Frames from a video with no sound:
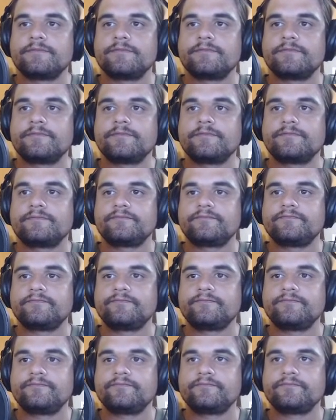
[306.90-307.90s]

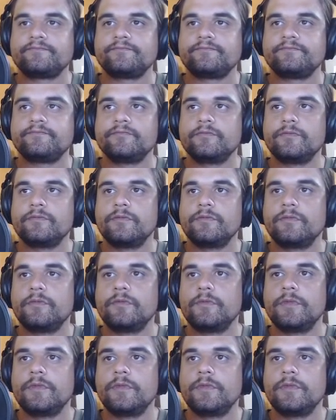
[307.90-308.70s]
[no speech]